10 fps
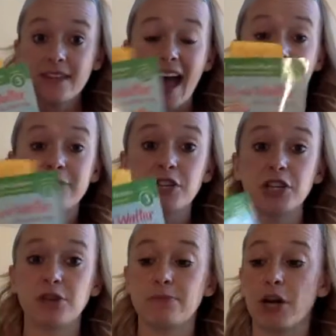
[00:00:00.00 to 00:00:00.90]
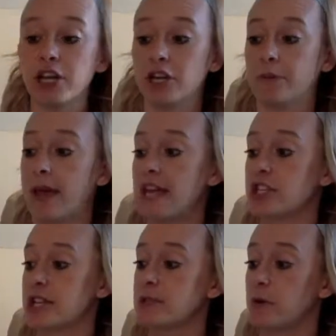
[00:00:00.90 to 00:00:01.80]
After you mark your
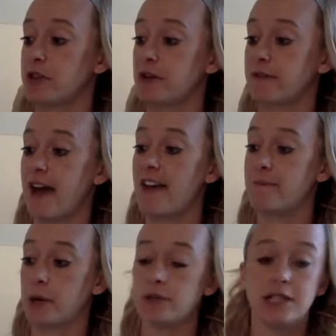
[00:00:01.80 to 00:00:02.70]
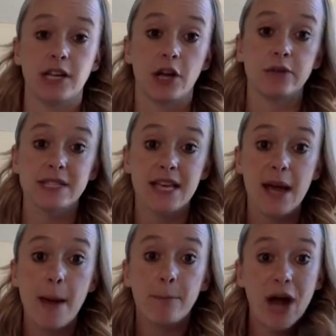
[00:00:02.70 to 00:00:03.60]
pages with your 5 Post-it notes,
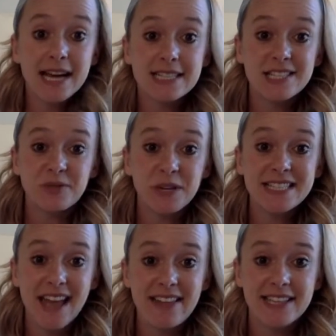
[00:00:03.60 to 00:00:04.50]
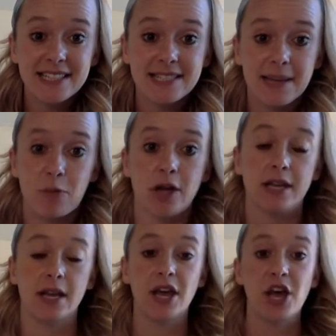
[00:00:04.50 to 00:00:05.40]
practice retelling to someone.
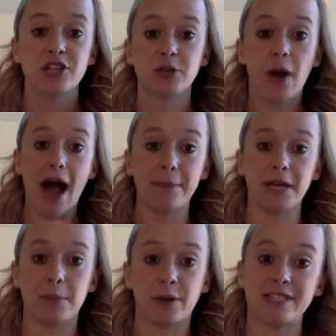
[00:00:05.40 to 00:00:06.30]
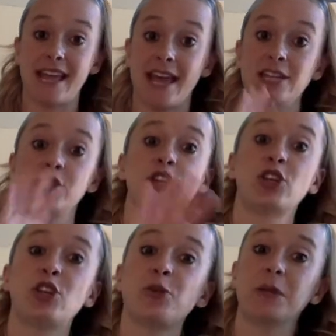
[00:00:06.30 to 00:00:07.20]
So I'm going to pretend
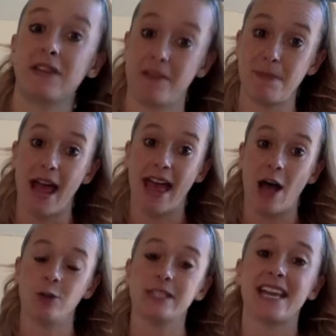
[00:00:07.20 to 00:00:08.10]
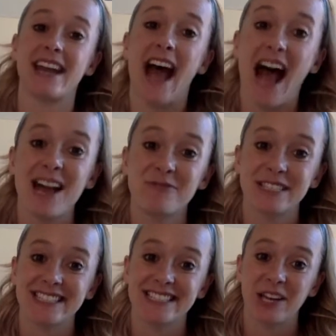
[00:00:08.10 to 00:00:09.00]
you live in my house and I want
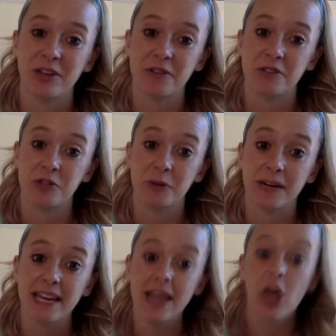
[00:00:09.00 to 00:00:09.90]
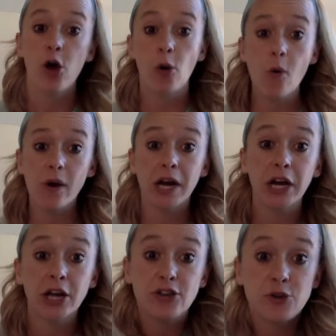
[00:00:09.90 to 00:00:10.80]
to tell you the story, or
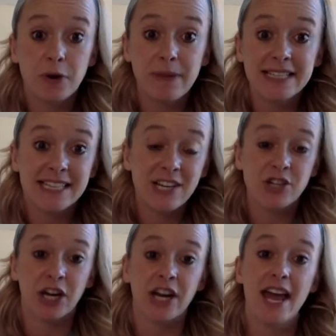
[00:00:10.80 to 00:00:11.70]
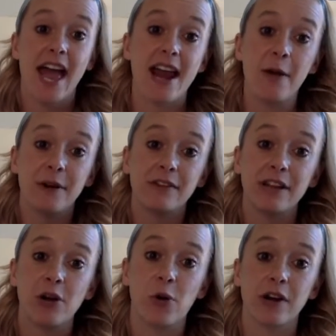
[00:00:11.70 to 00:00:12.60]
you're my teacher and I want to
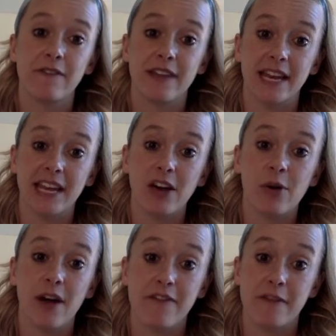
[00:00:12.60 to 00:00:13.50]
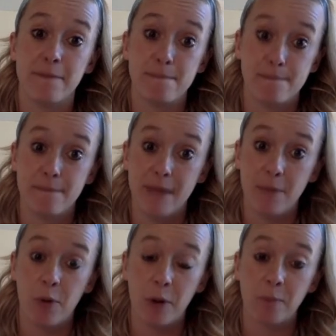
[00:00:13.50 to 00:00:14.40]
record a video of the
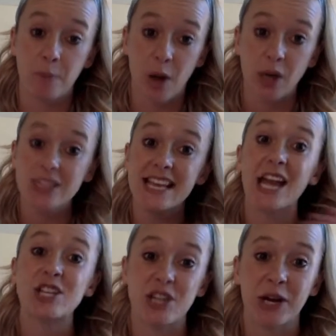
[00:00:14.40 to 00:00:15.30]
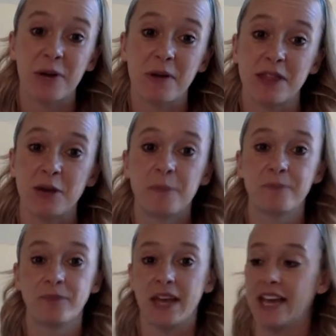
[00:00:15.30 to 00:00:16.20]
important parts and share it with you.
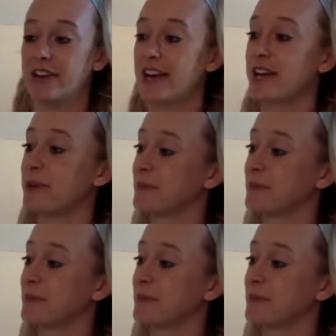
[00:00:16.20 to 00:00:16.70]
Here I go.